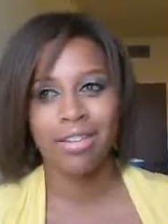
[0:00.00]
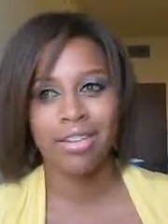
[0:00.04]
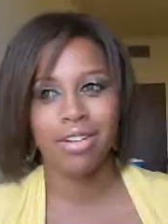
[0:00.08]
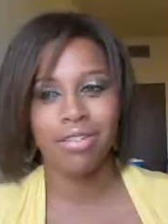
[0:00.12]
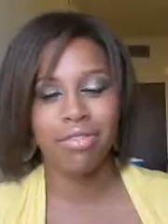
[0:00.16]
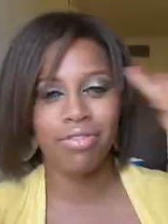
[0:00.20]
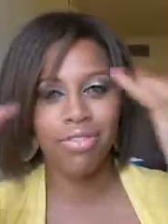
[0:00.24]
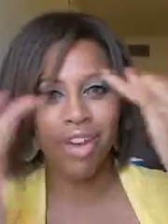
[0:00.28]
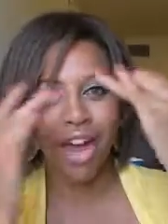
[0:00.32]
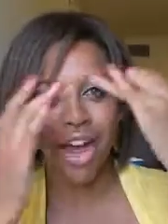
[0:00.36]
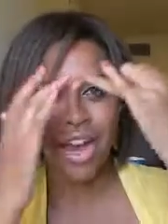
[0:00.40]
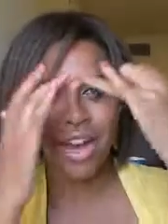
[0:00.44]

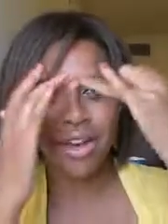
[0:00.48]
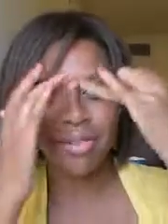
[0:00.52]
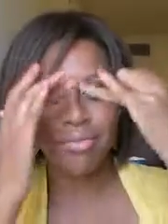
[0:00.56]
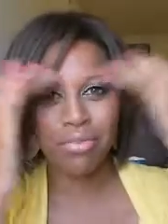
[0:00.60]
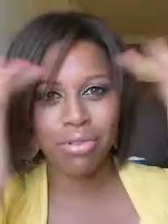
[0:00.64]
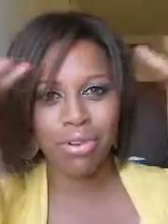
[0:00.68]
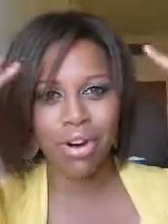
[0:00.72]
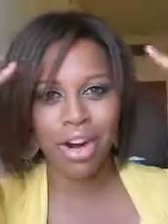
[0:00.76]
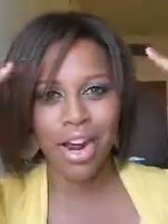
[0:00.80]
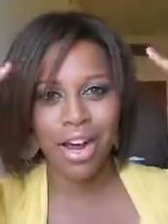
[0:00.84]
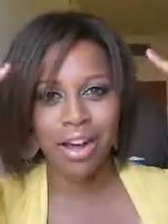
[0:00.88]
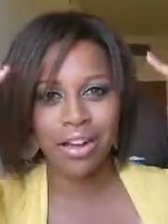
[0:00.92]

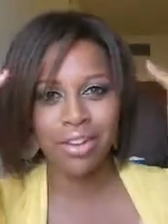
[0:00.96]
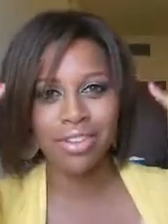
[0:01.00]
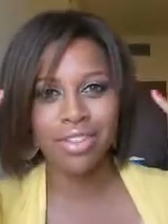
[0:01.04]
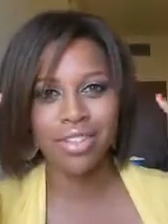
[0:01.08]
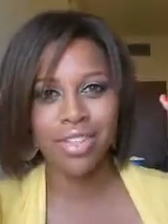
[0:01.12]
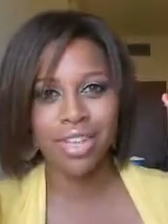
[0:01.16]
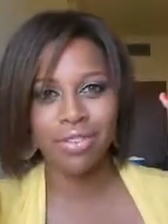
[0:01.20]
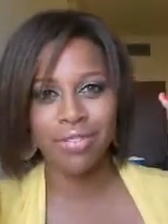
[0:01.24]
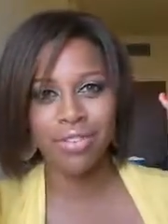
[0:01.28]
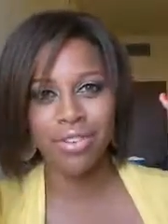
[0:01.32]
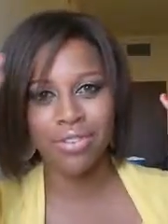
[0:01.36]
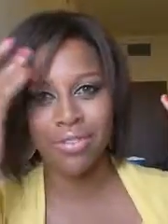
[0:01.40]
Defined
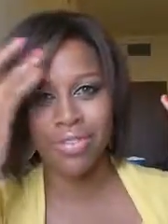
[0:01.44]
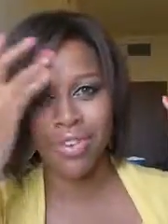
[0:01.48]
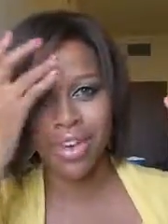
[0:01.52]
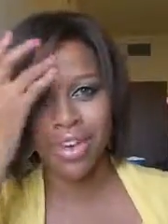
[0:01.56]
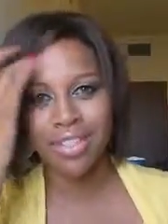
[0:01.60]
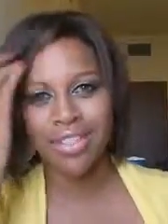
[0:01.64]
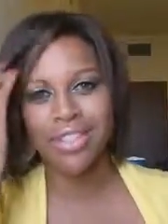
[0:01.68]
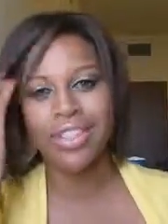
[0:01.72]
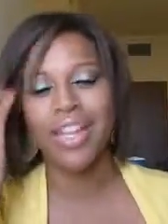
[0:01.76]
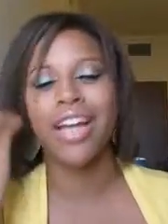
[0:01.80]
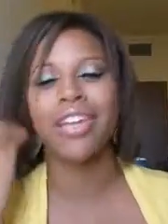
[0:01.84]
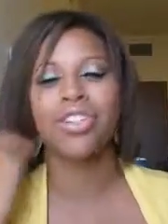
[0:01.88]
brows give your
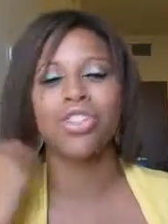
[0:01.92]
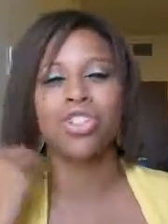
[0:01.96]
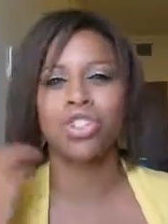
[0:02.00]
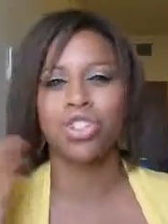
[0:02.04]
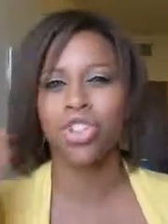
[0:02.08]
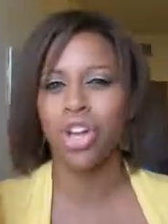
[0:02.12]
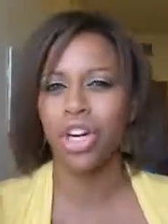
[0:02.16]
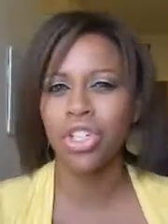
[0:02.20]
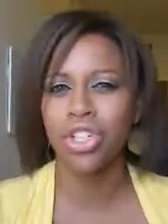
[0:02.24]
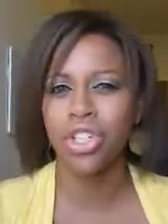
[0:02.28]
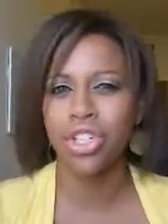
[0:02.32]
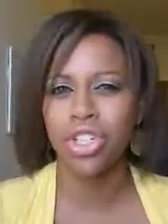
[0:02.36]
face that
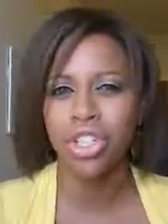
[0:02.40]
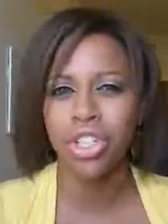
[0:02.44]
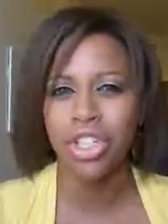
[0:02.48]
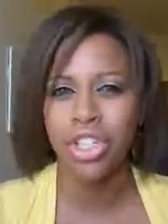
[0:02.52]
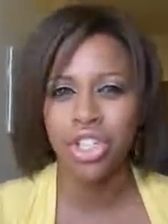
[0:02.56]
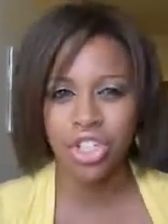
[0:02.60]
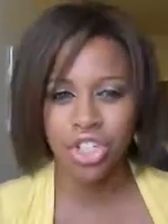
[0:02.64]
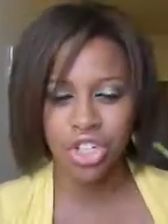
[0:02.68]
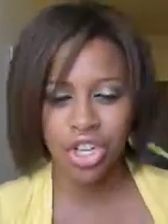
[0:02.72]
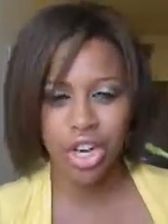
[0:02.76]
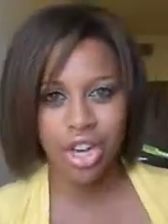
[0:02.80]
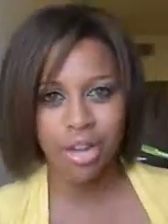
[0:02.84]
structure
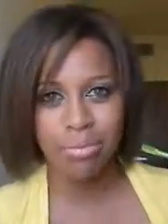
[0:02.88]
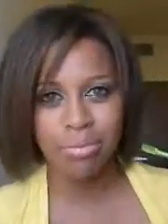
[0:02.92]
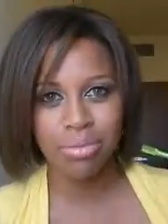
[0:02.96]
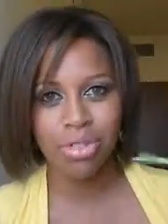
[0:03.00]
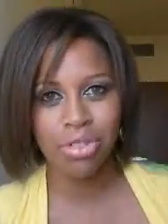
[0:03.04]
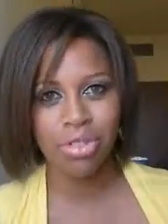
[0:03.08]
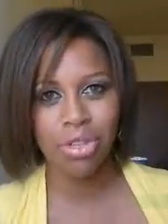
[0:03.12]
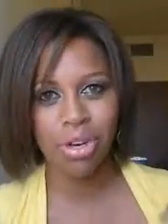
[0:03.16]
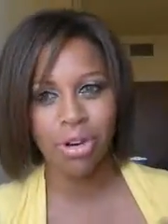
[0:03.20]
and shape,